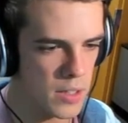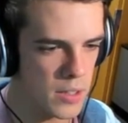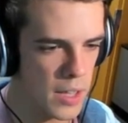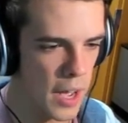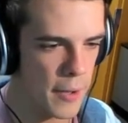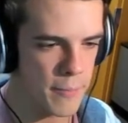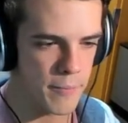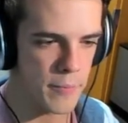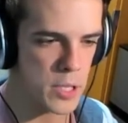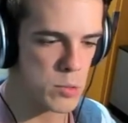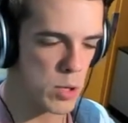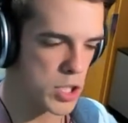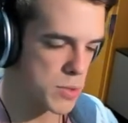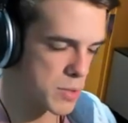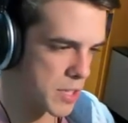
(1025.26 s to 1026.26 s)
Yeah, let's
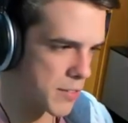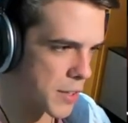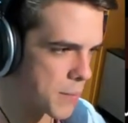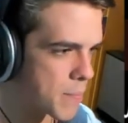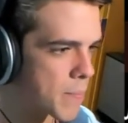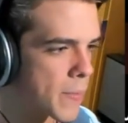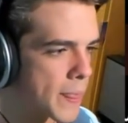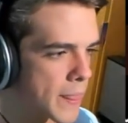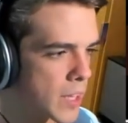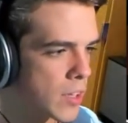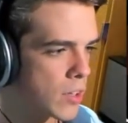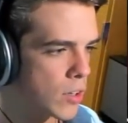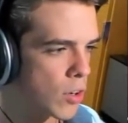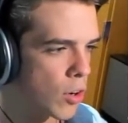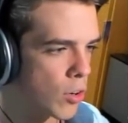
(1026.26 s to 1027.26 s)
watch some TV.
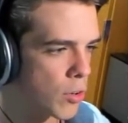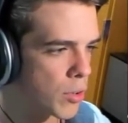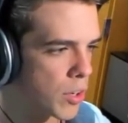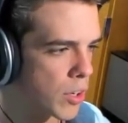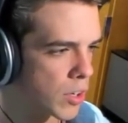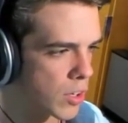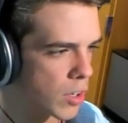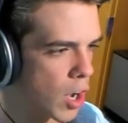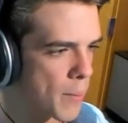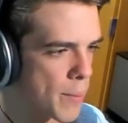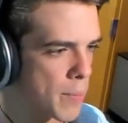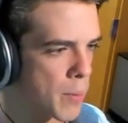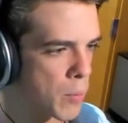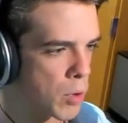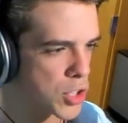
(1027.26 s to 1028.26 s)
Hold, uh, hop
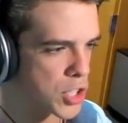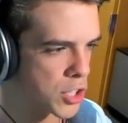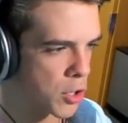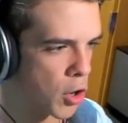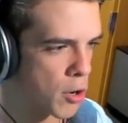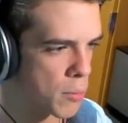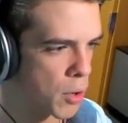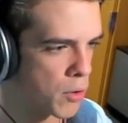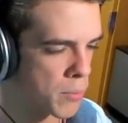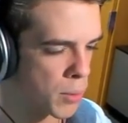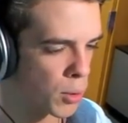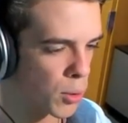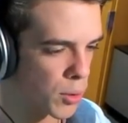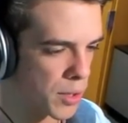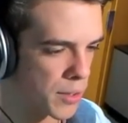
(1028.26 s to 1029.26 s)
up. I'm watching Garbo and
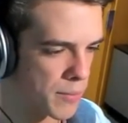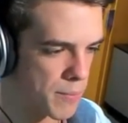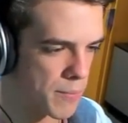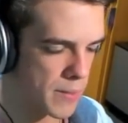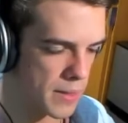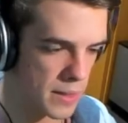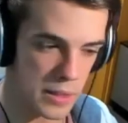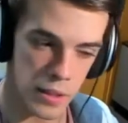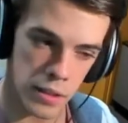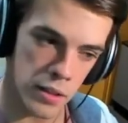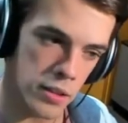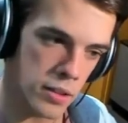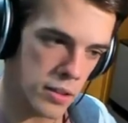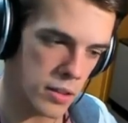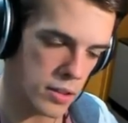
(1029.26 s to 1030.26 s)
Malloy.
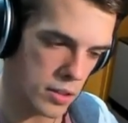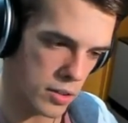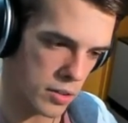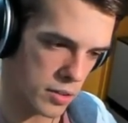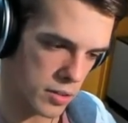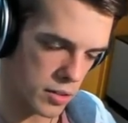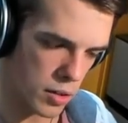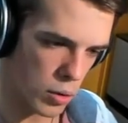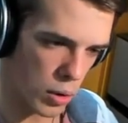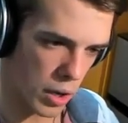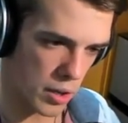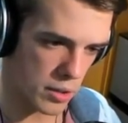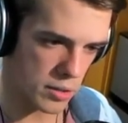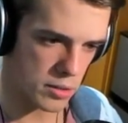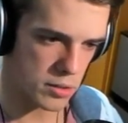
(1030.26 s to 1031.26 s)

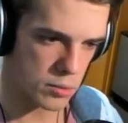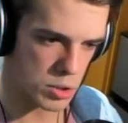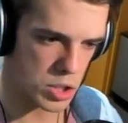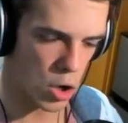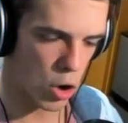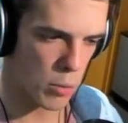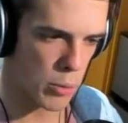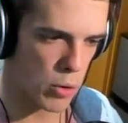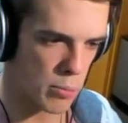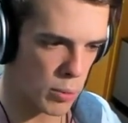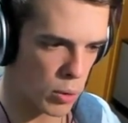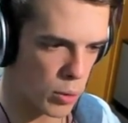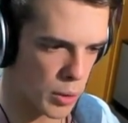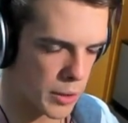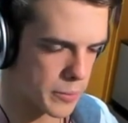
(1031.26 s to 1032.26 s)
Okay, what's Garbo and
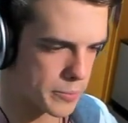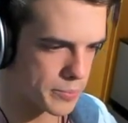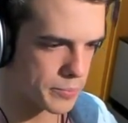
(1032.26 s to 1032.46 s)
Malloy?